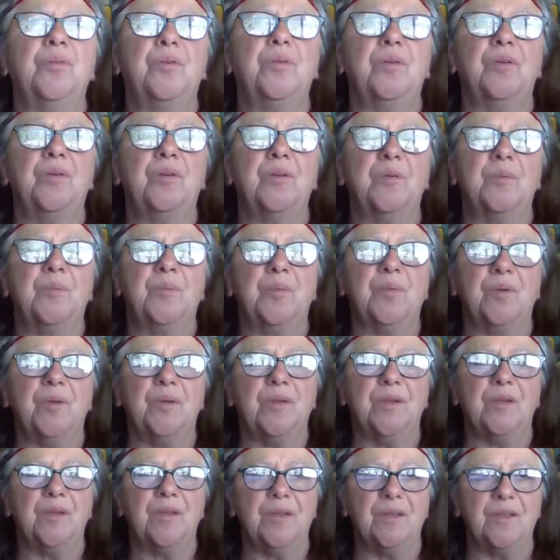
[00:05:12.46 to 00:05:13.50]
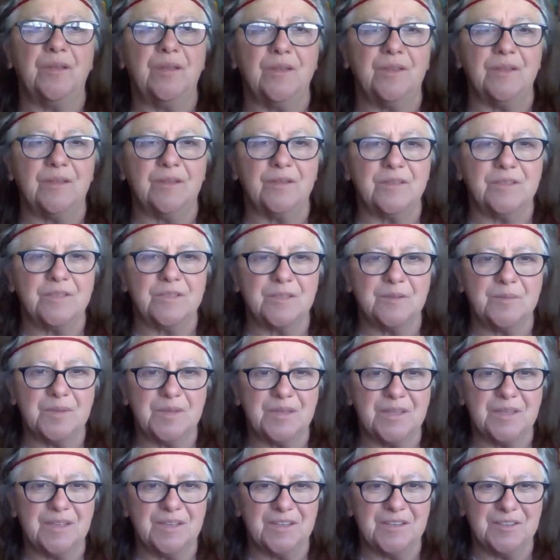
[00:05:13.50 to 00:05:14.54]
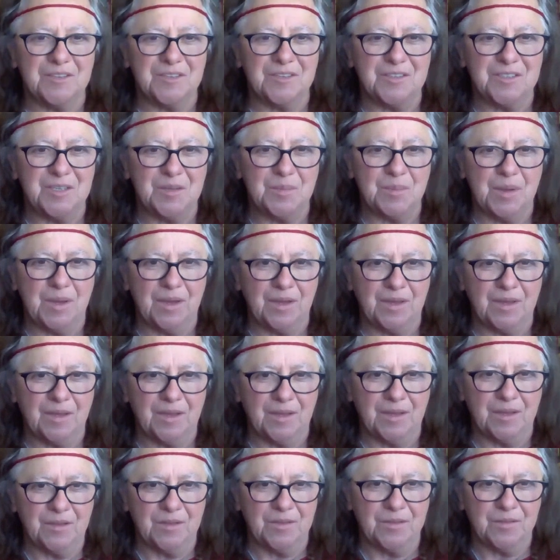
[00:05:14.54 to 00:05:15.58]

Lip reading: And breathe some of that energy back out.